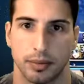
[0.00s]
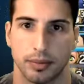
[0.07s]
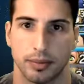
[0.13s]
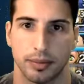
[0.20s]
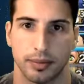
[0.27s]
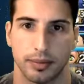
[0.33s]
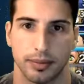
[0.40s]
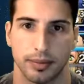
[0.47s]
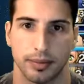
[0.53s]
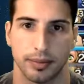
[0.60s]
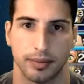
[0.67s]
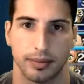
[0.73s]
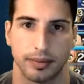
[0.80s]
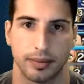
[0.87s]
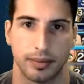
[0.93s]

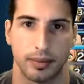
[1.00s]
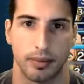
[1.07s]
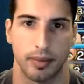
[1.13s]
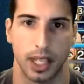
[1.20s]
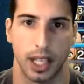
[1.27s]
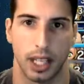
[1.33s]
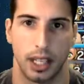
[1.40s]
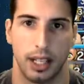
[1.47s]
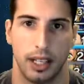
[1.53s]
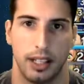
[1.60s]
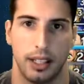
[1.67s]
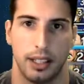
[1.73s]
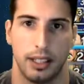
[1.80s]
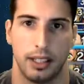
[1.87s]
(silence)